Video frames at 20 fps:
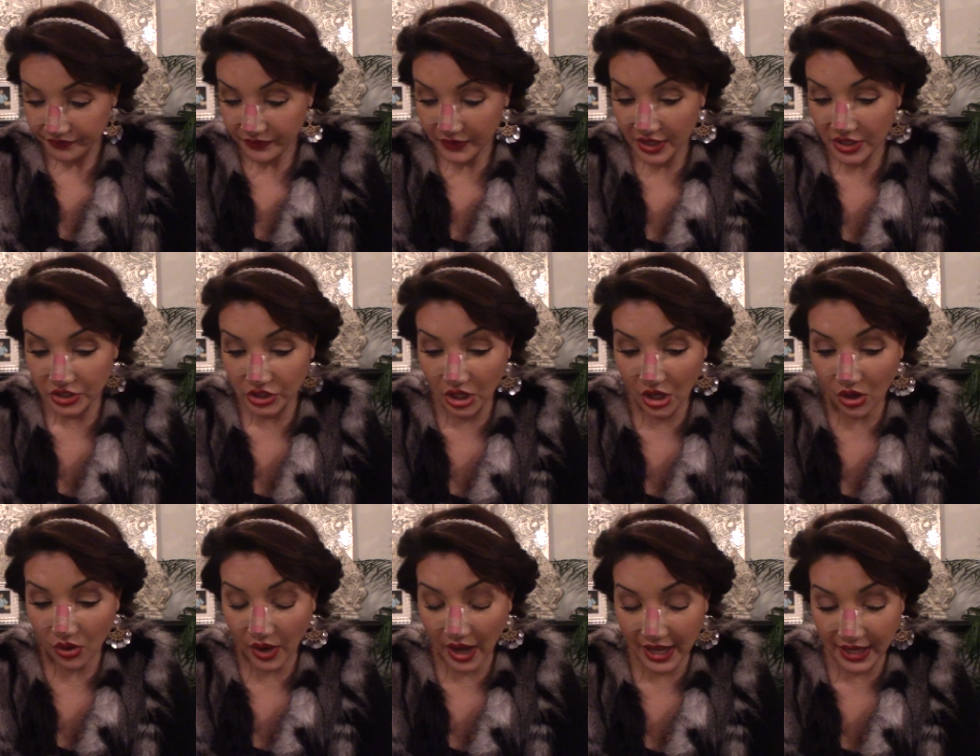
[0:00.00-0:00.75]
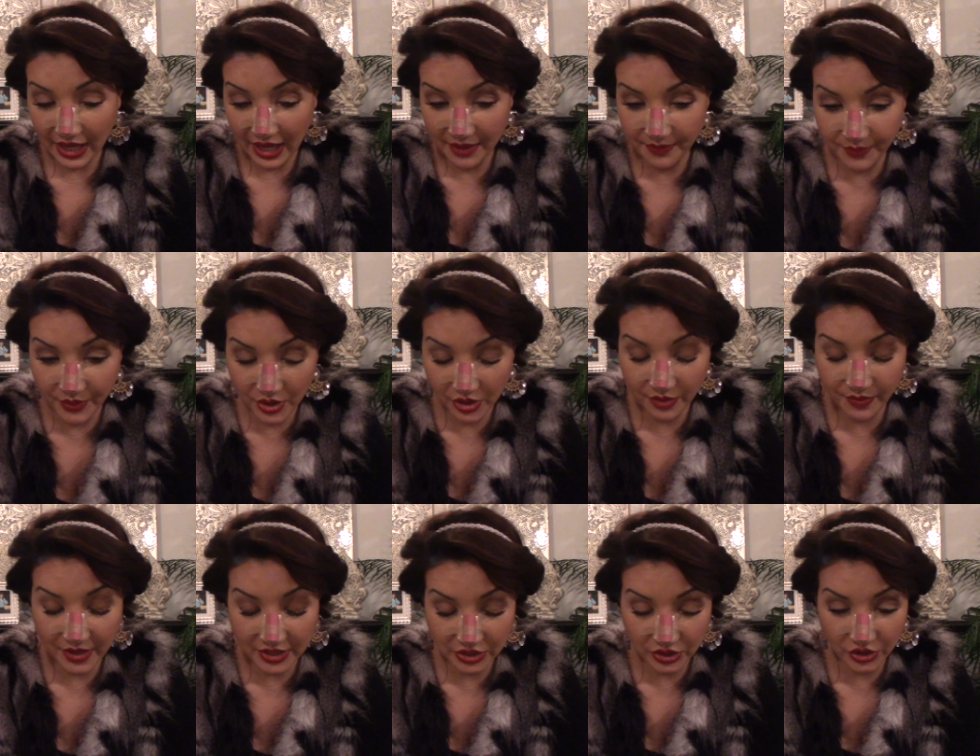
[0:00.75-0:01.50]
so I booked
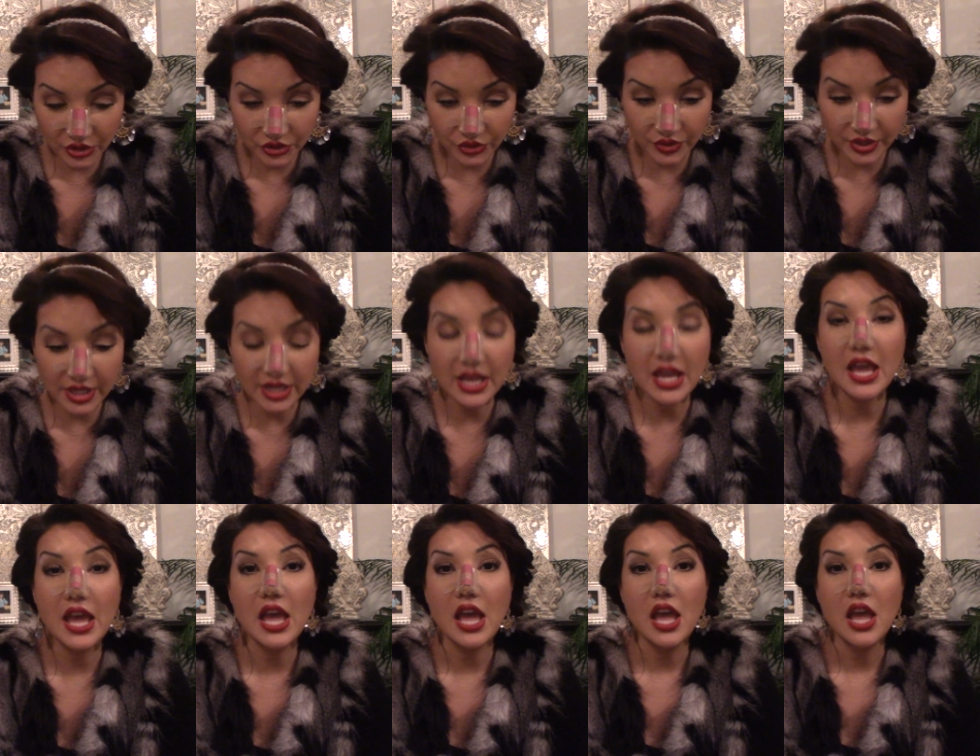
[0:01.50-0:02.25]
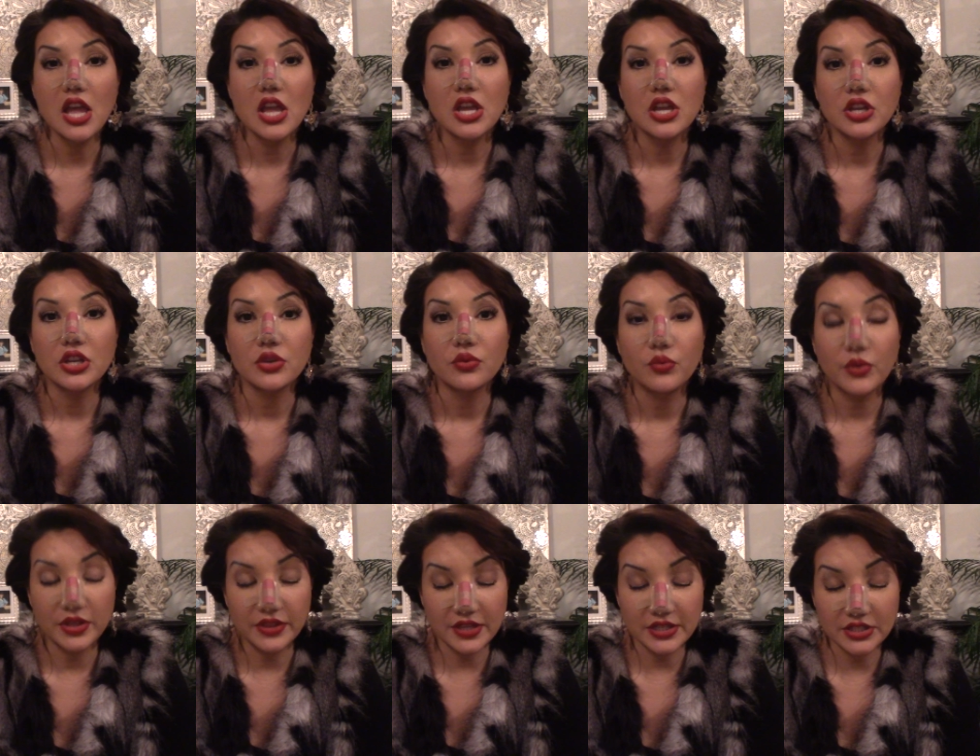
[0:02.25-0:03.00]
my surgery
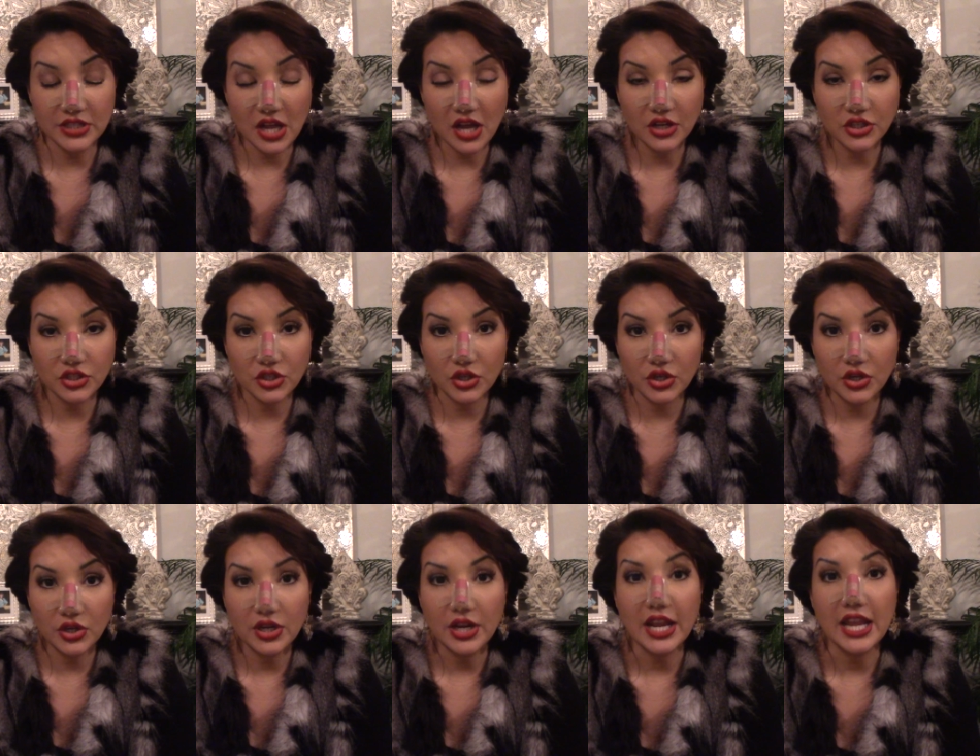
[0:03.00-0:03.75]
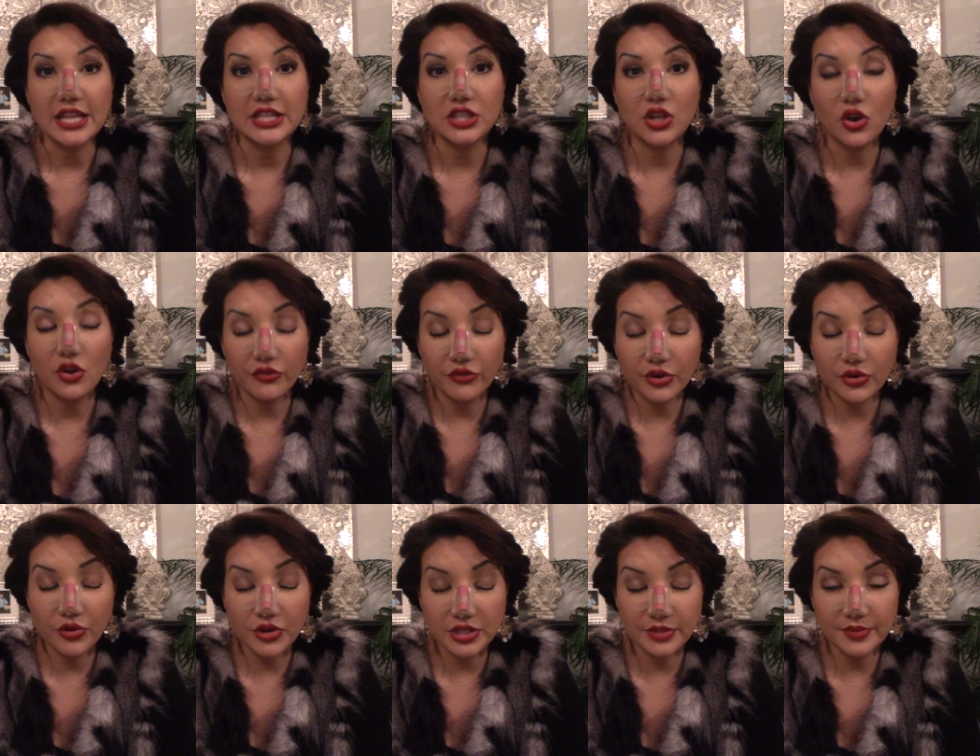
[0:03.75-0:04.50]
with this doctor. It's over
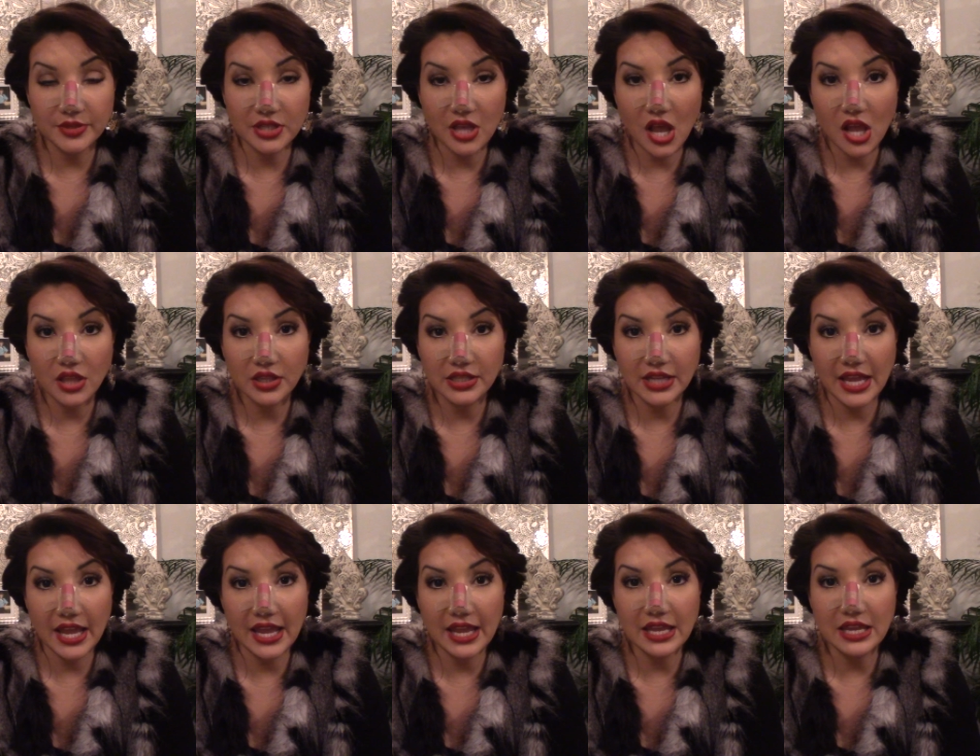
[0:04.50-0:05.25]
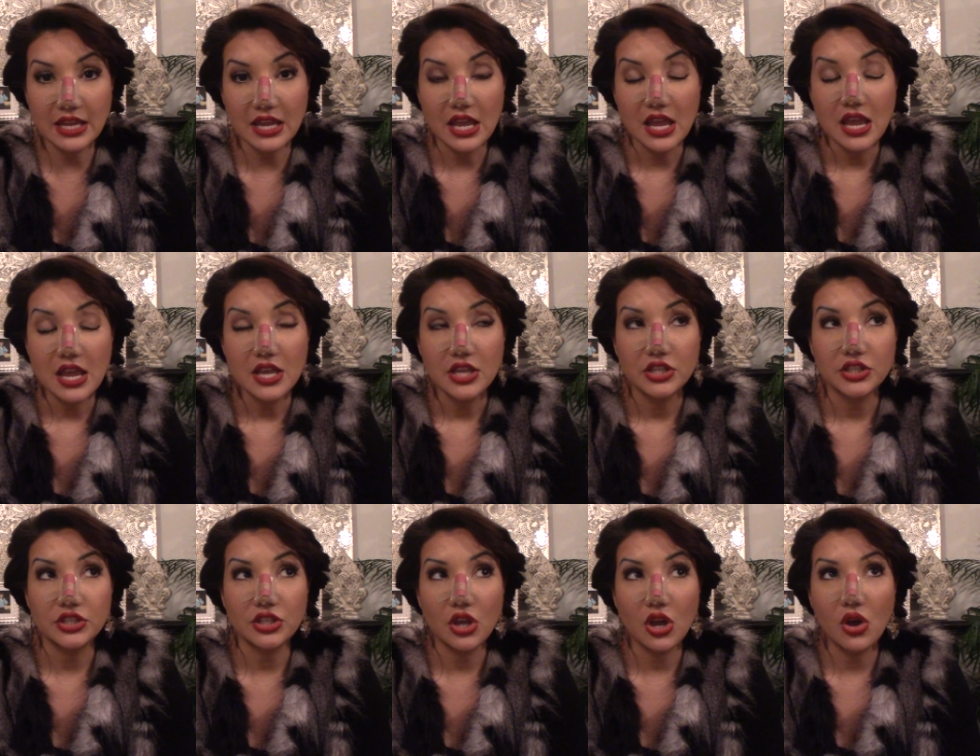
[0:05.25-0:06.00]
Christmas holiday.
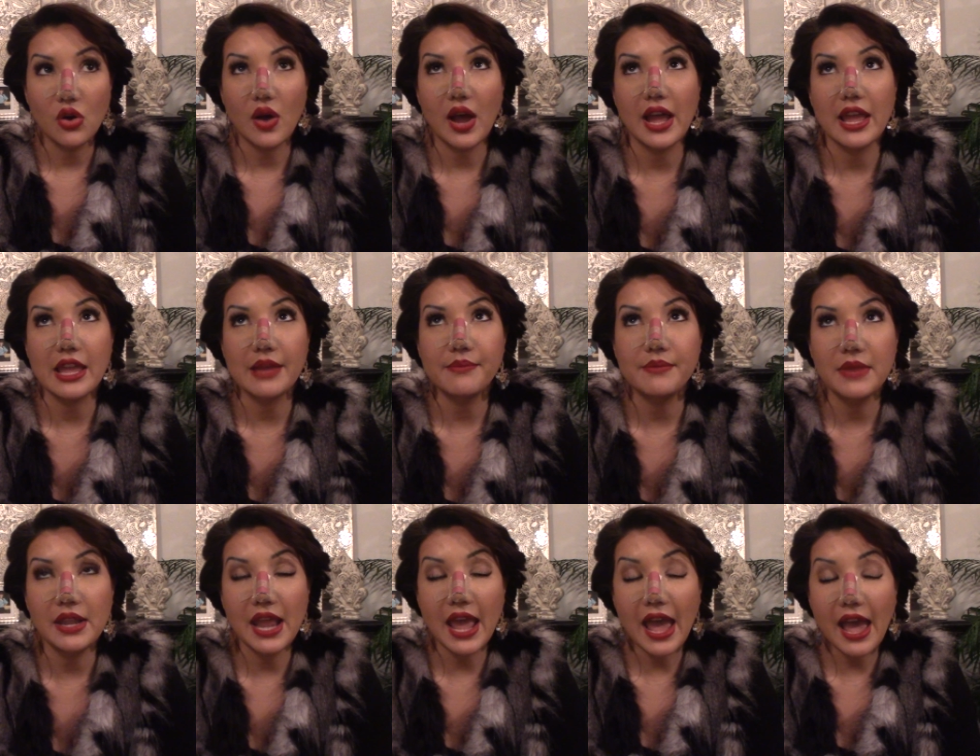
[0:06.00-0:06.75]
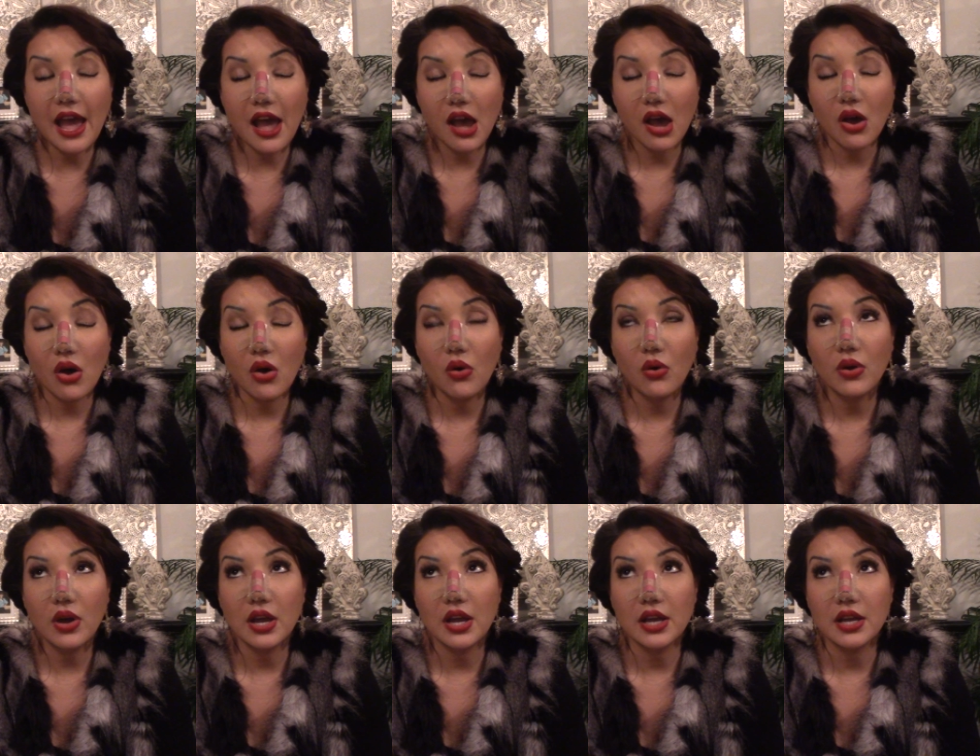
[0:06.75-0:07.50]
So I am
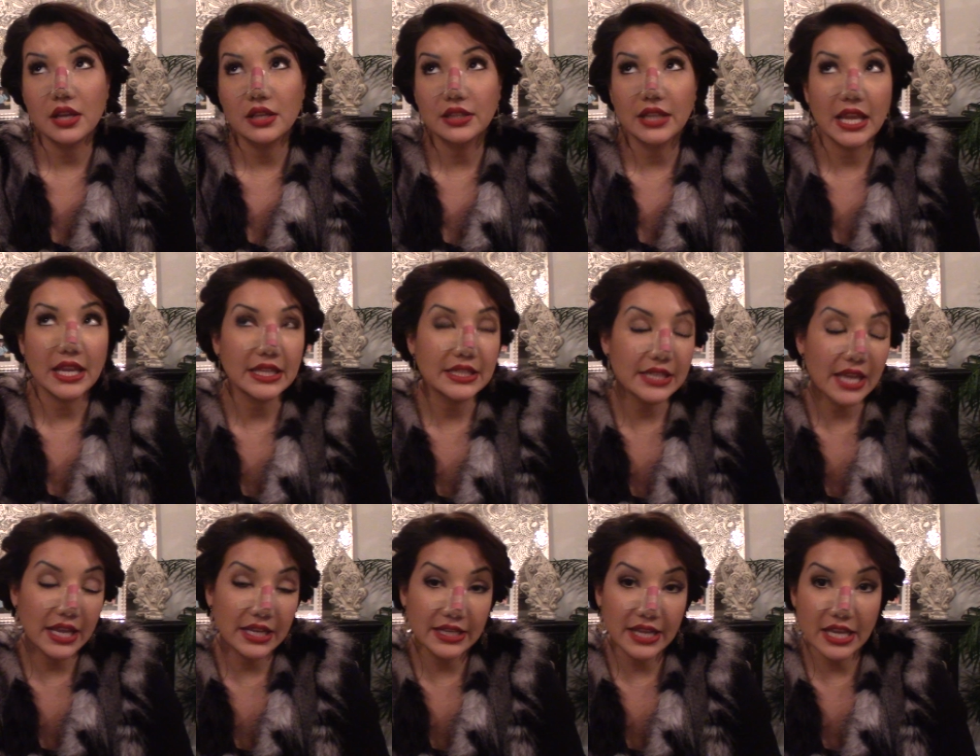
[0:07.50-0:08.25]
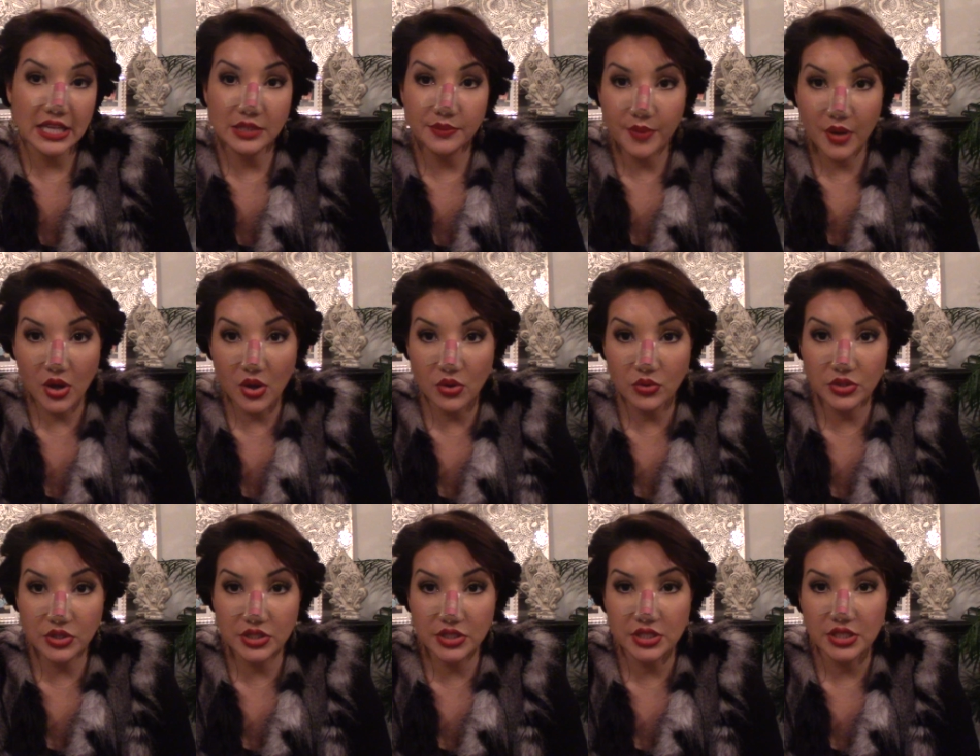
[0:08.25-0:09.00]
now like 10 days
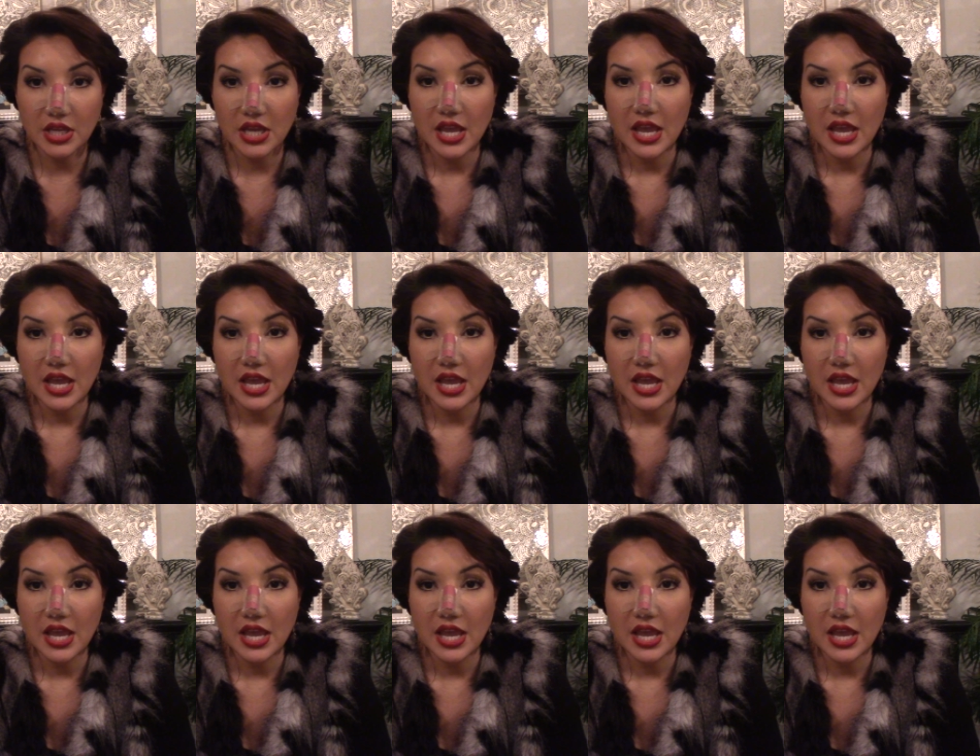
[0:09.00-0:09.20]
post,